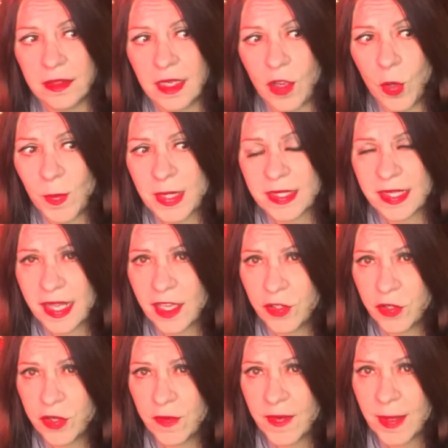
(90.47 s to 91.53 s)
almost the end
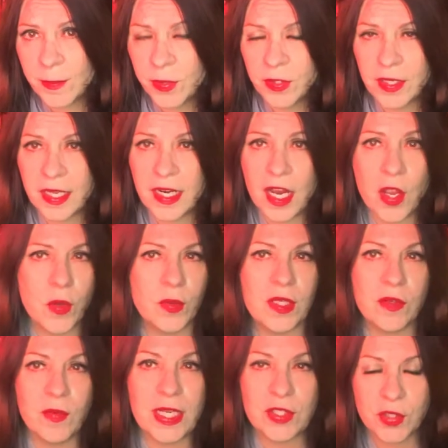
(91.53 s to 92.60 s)
of November, and I only
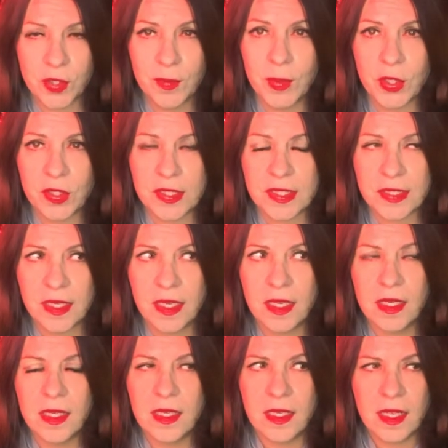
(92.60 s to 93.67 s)
read 2 books,
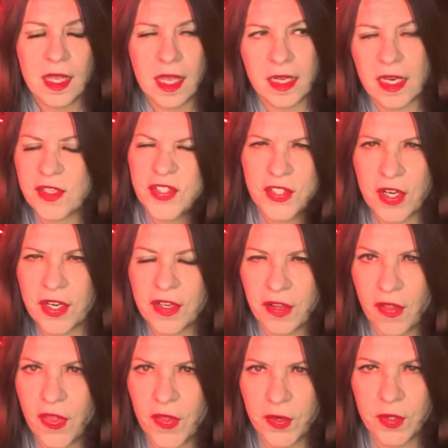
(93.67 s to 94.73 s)
and I started the
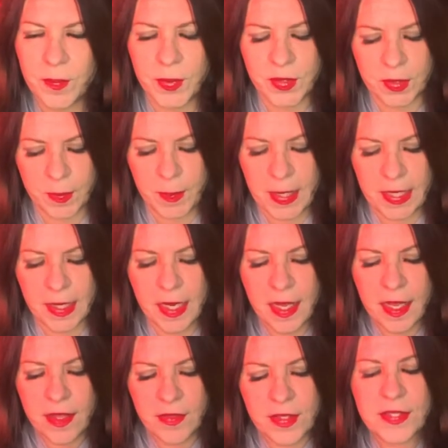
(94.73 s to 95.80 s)
3rd book, but
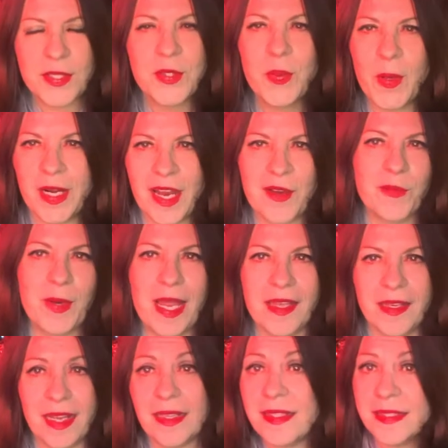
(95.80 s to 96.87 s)
this is what I
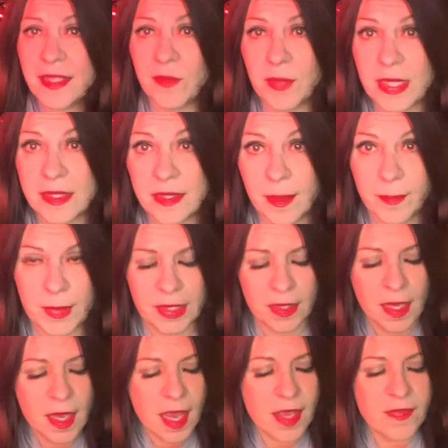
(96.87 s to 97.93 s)
read. At least I read something.
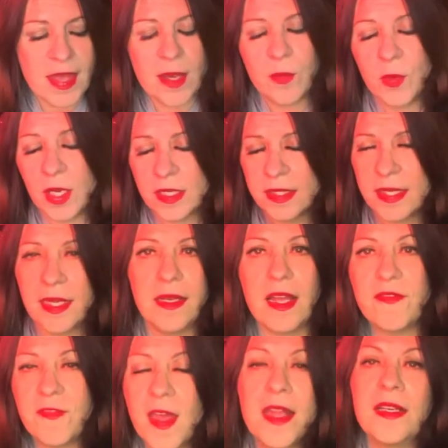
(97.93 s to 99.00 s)
And that was, I
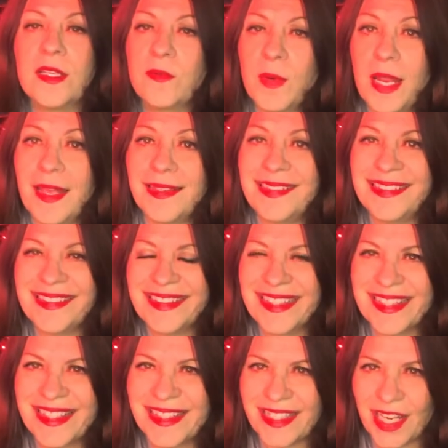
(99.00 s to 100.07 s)
finally read
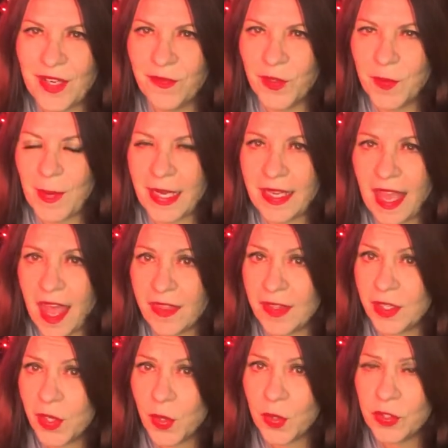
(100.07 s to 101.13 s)
The Cipher by
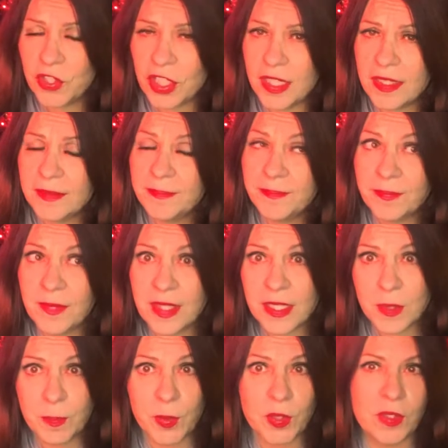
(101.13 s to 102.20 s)
Kathe Koja.
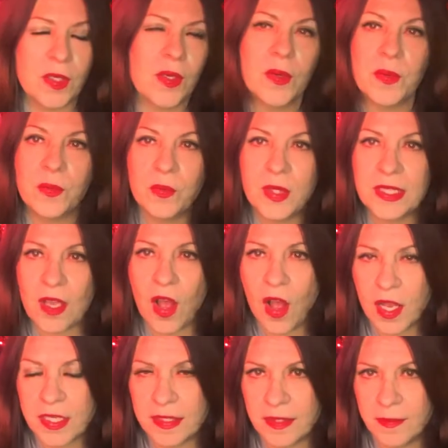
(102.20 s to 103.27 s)
This book was
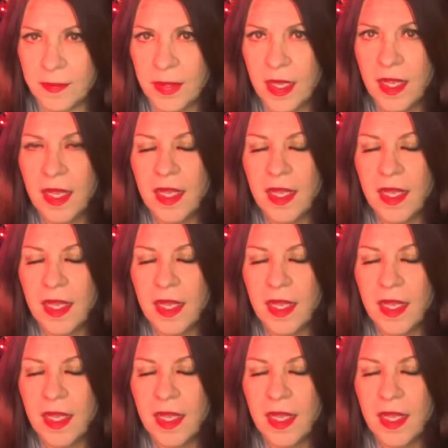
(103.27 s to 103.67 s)
awesome.